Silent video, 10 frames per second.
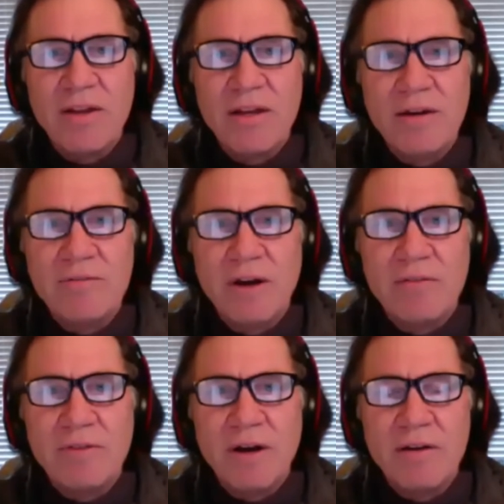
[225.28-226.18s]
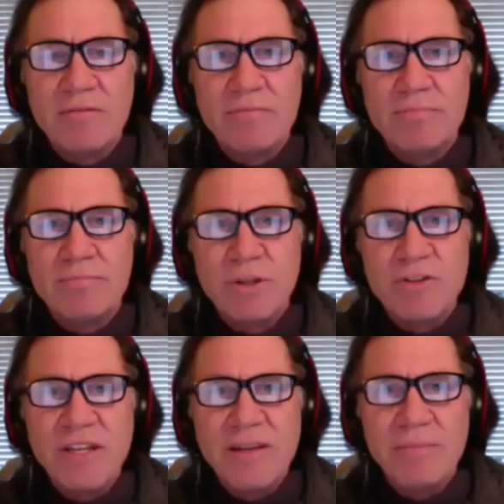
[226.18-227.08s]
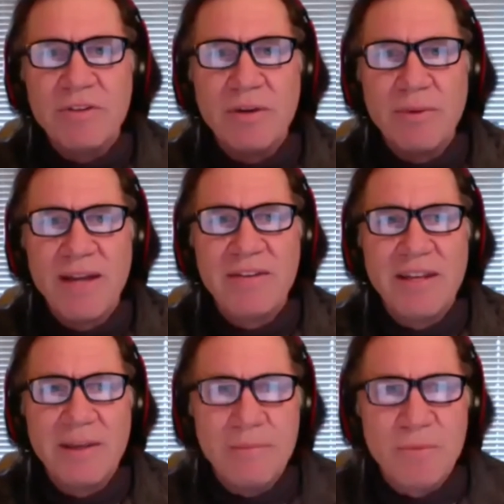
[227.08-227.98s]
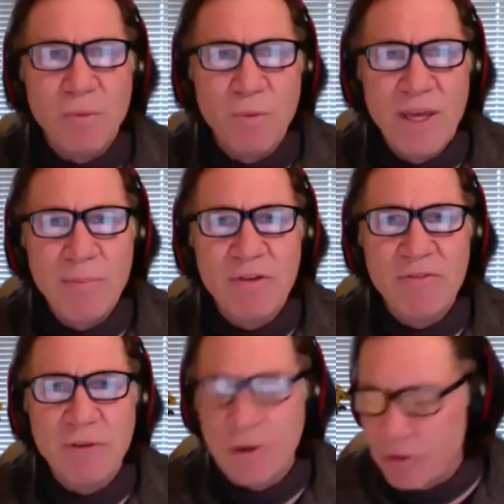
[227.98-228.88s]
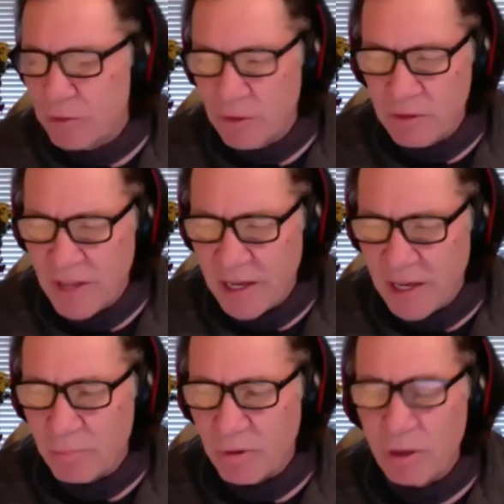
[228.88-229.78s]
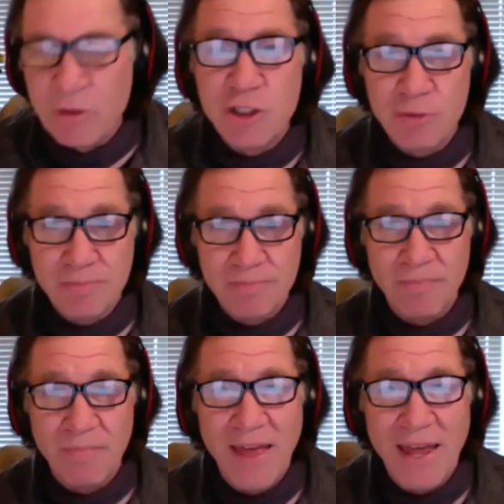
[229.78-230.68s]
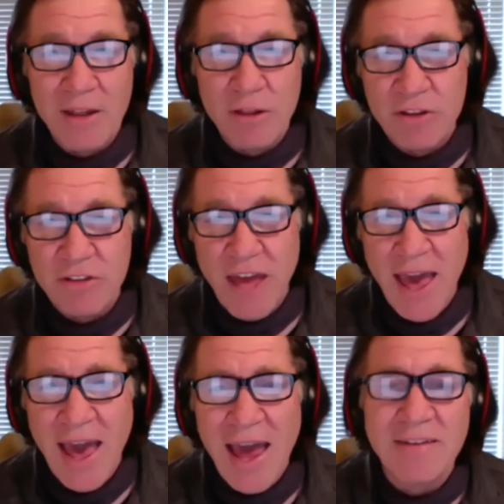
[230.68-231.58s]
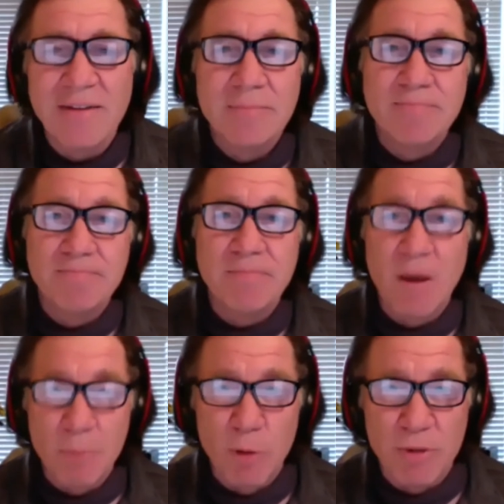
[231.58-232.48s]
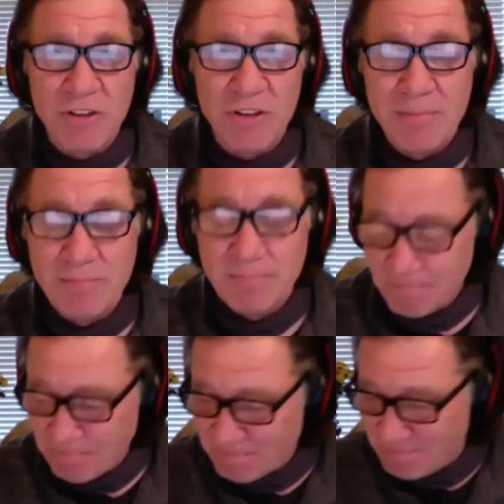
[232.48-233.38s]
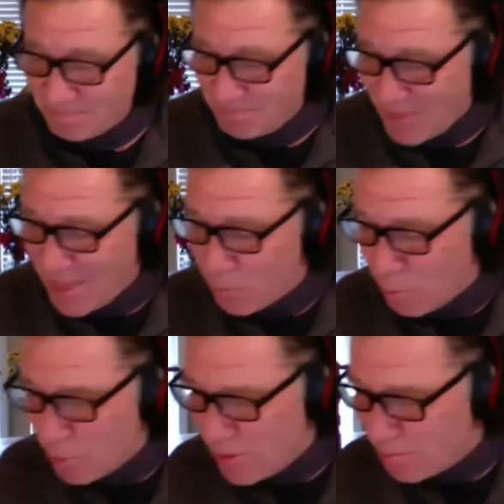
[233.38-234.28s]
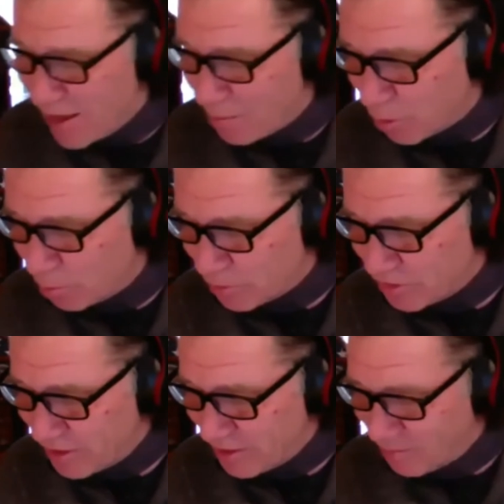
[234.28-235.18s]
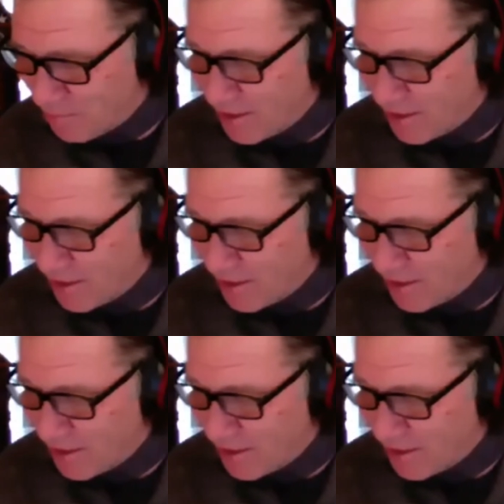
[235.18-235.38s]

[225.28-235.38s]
of blue teams and red teams, we prefer to take an approach that looks at a purple team. And what we mean by a purple team